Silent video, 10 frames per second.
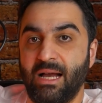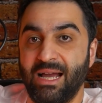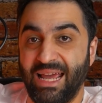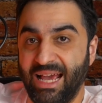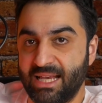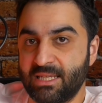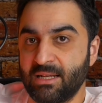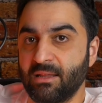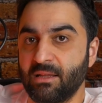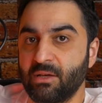I
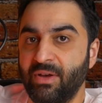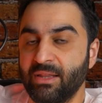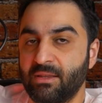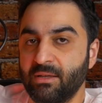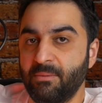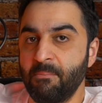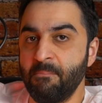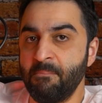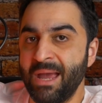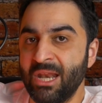accidentally went to
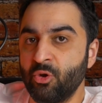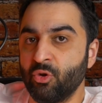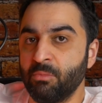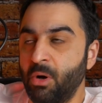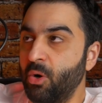manual